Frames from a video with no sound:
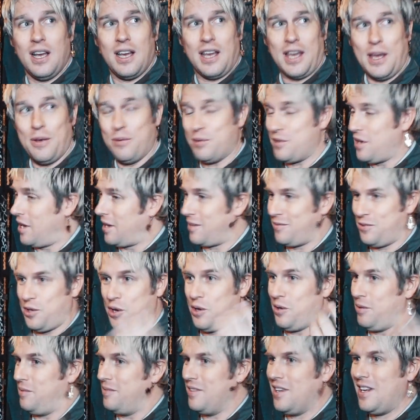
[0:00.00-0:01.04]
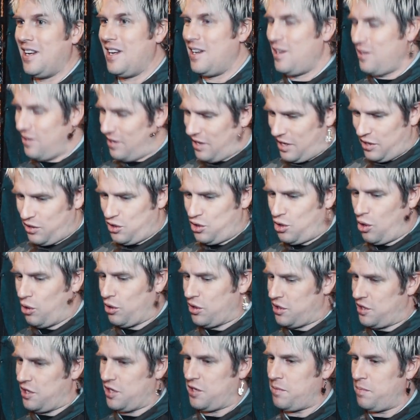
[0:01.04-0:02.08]
he was like, dude, showed
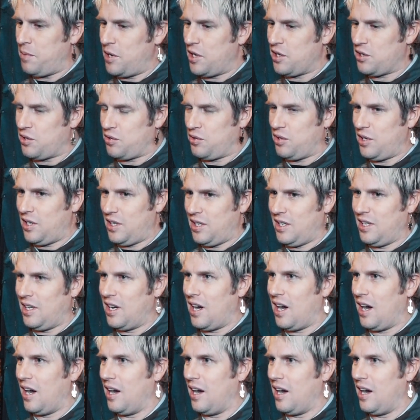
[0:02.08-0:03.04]
us this Ministry